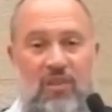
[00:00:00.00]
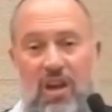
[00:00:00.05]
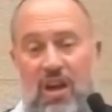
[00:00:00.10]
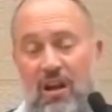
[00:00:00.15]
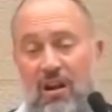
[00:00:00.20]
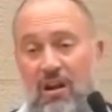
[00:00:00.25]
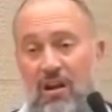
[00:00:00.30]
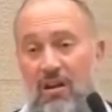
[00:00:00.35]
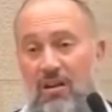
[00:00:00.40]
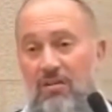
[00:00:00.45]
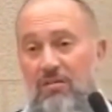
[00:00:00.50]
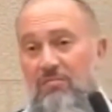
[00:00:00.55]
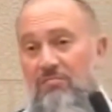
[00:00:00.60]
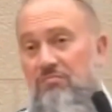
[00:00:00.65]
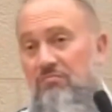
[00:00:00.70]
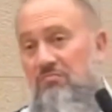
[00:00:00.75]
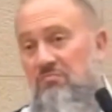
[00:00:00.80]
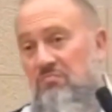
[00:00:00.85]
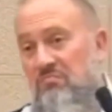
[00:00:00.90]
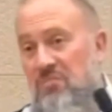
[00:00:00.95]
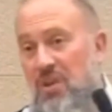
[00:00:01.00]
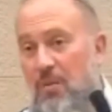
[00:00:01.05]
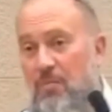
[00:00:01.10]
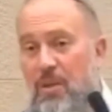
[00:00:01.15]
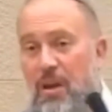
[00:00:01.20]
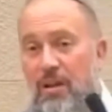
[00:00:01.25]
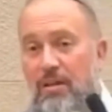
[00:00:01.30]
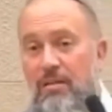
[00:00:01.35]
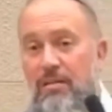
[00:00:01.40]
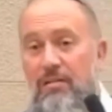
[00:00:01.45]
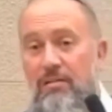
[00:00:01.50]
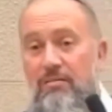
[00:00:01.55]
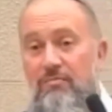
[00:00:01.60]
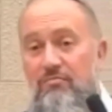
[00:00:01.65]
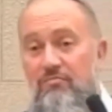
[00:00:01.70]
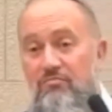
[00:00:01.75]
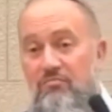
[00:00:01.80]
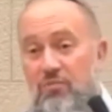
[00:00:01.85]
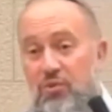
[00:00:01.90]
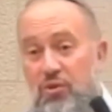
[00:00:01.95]
For how long? A month,
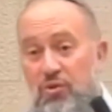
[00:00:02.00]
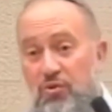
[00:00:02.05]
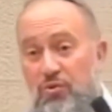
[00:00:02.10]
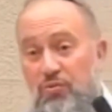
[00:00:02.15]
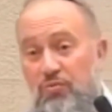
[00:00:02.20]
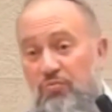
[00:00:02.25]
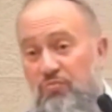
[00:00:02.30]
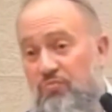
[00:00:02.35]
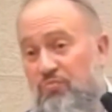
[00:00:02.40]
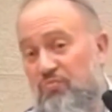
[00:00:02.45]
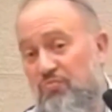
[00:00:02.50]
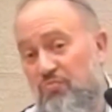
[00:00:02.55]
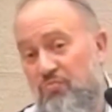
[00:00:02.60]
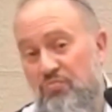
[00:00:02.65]
two.